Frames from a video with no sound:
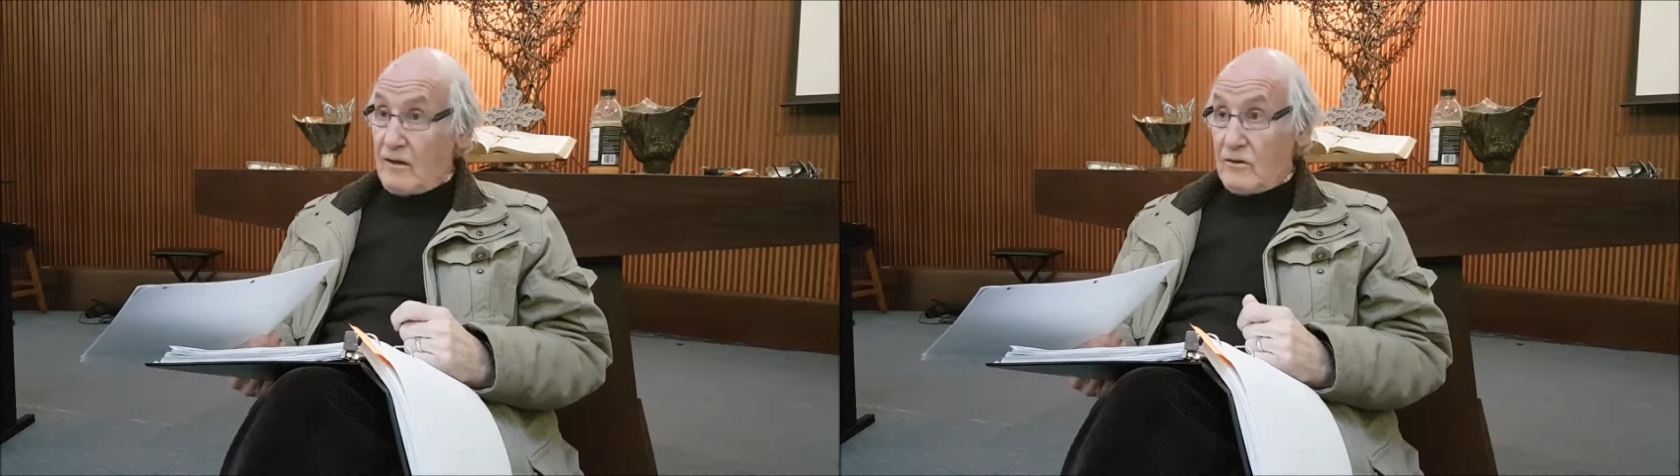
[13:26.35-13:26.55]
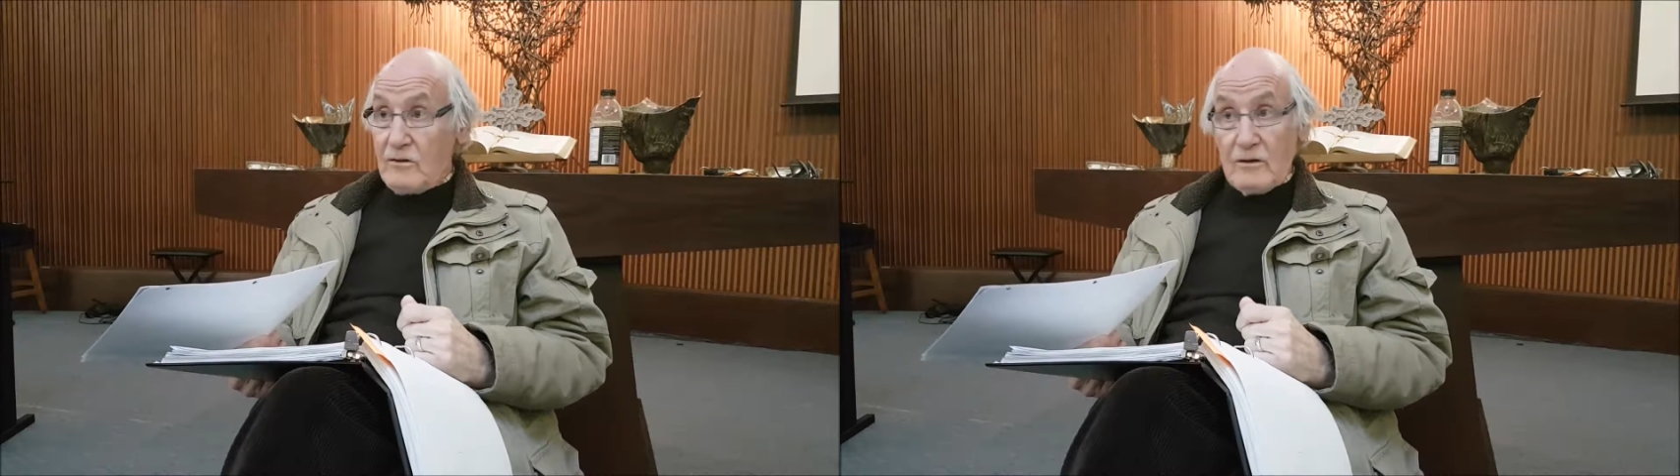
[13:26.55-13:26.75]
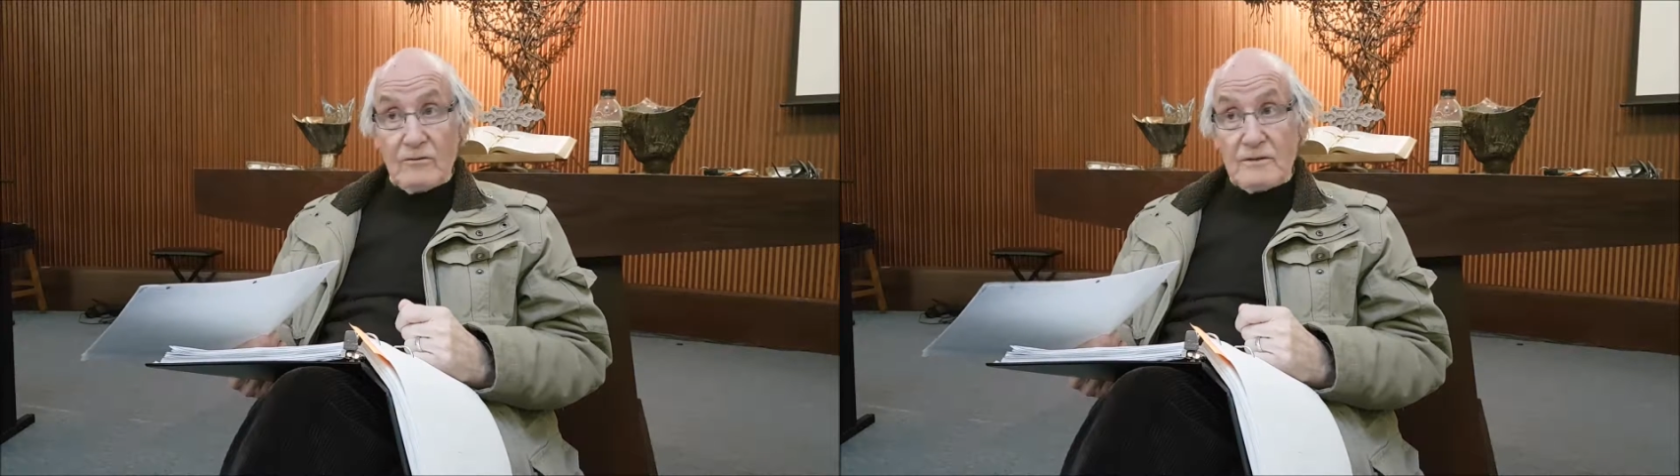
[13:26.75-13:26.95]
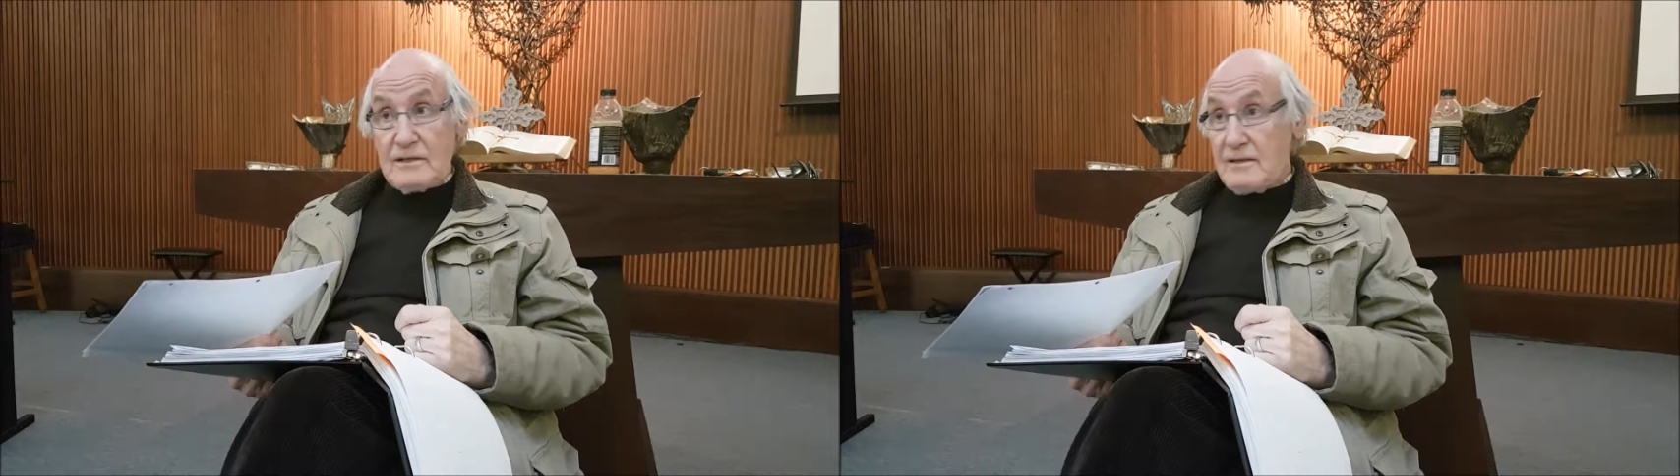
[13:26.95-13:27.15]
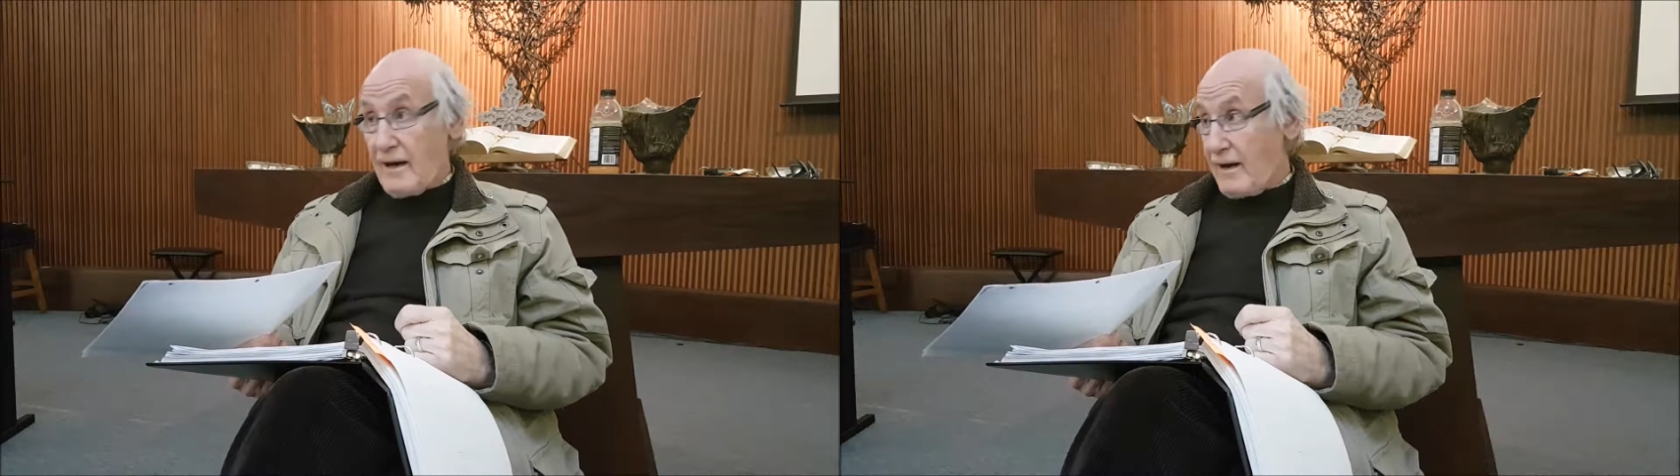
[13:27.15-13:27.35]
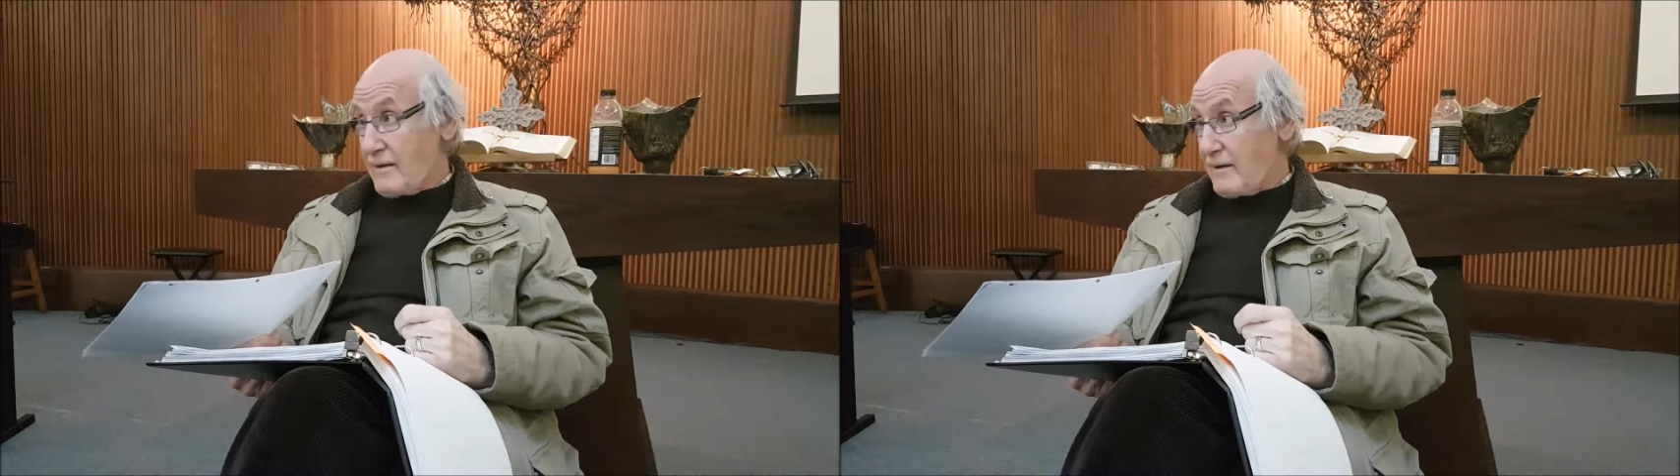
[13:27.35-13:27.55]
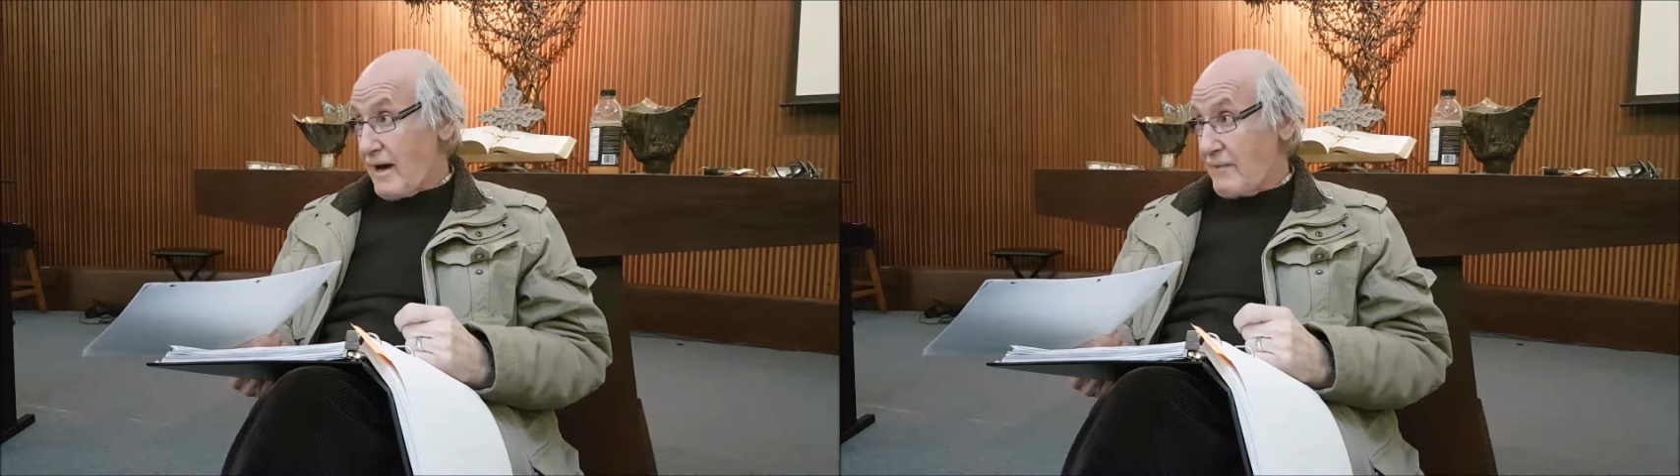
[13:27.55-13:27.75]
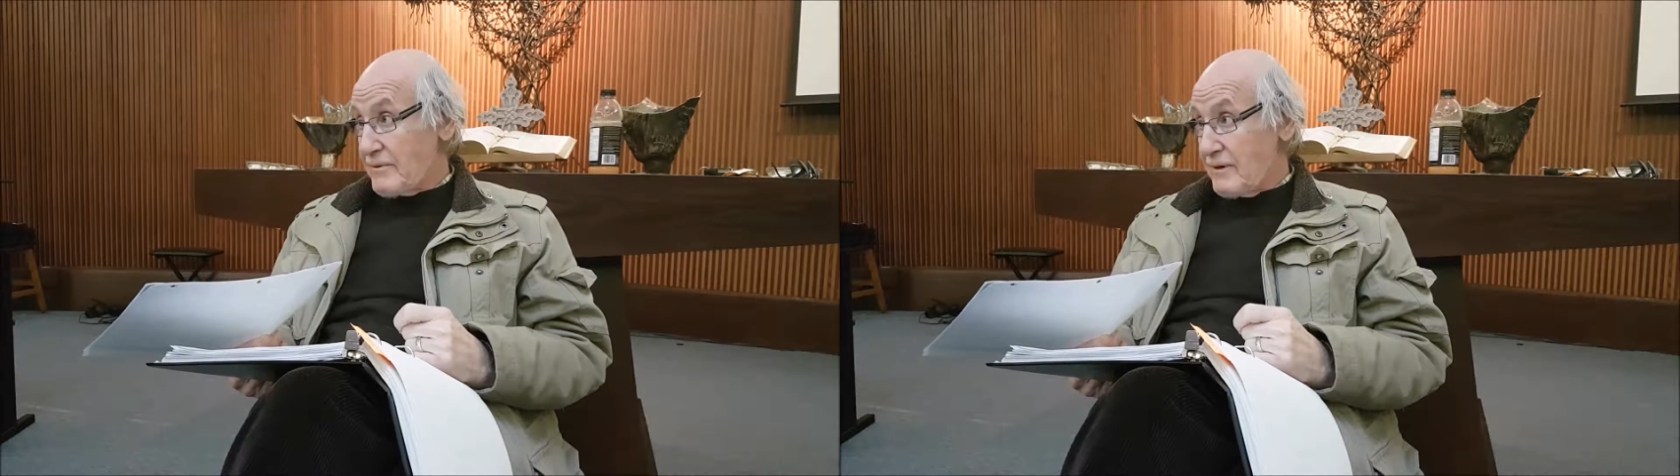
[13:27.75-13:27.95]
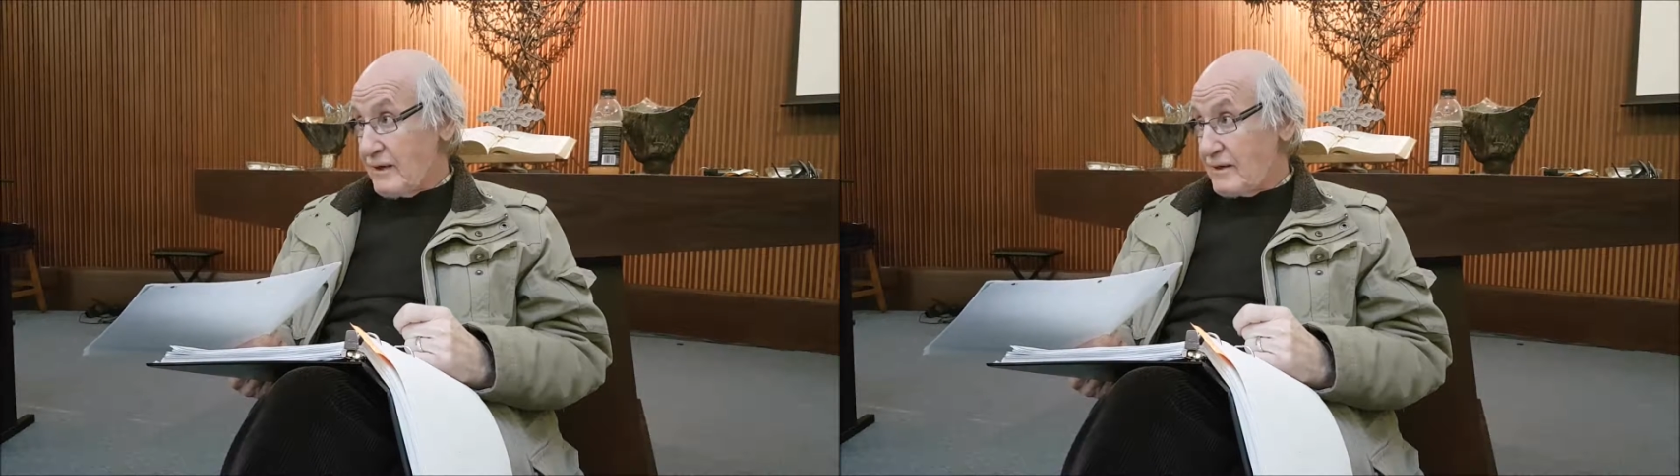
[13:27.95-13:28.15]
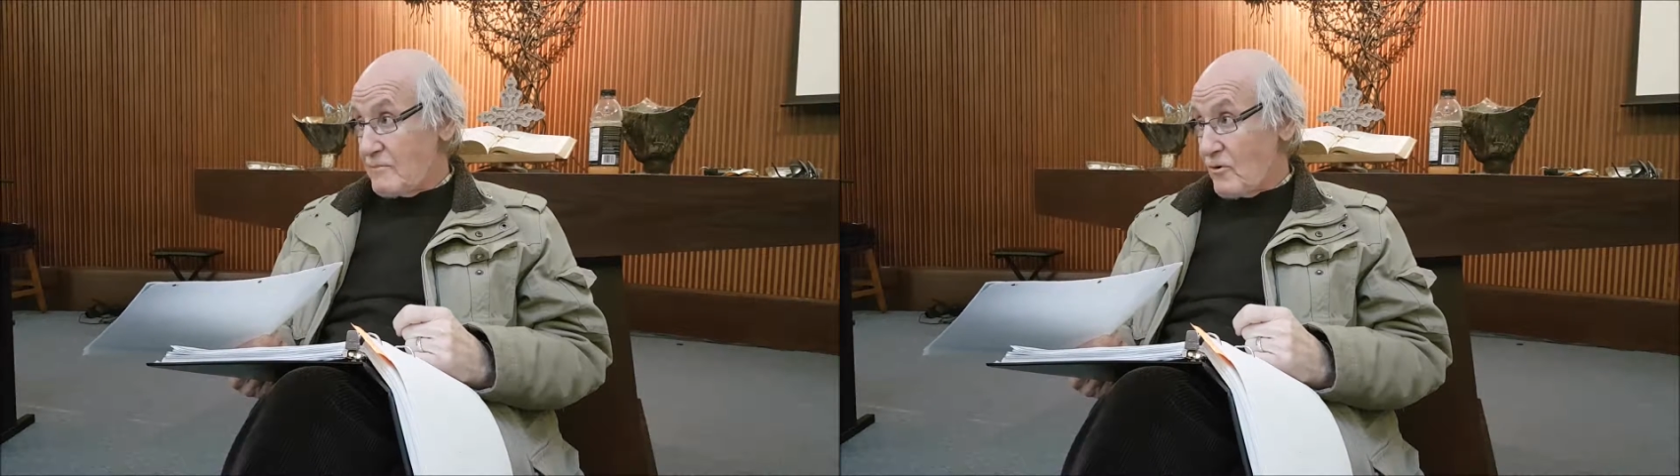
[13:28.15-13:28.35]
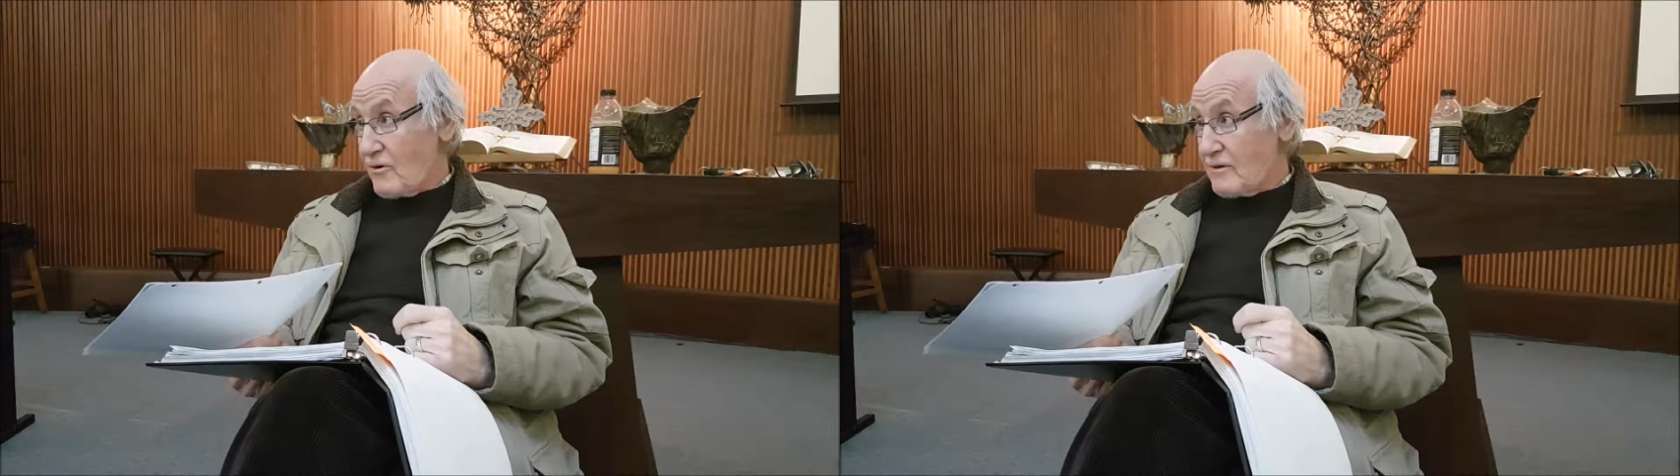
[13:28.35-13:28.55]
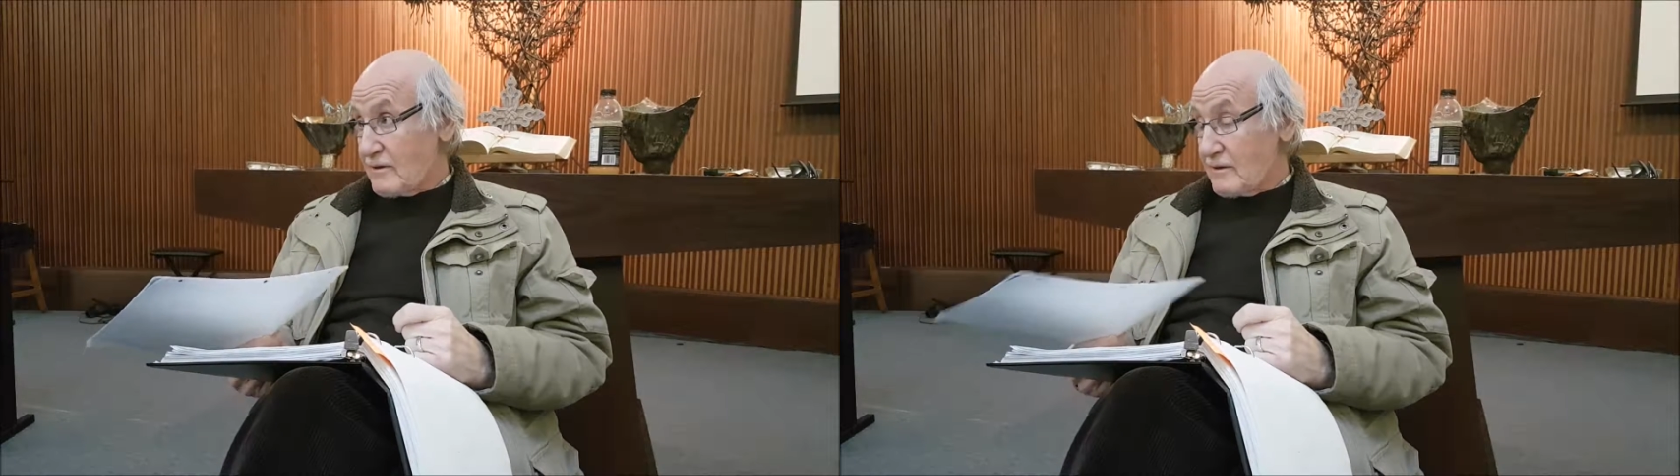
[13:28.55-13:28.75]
You don't see that happening anymore.